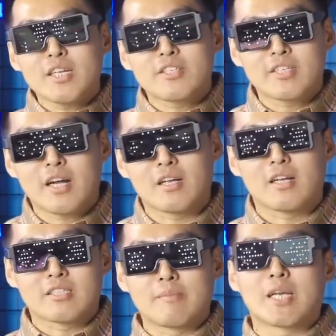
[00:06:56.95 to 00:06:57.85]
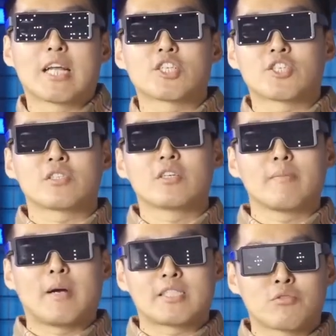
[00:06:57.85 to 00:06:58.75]
test Question
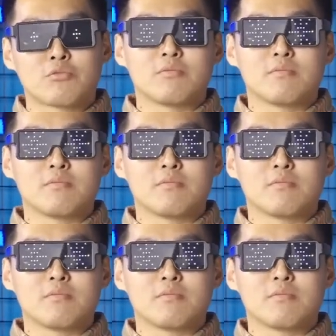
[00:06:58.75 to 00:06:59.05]
How do you push a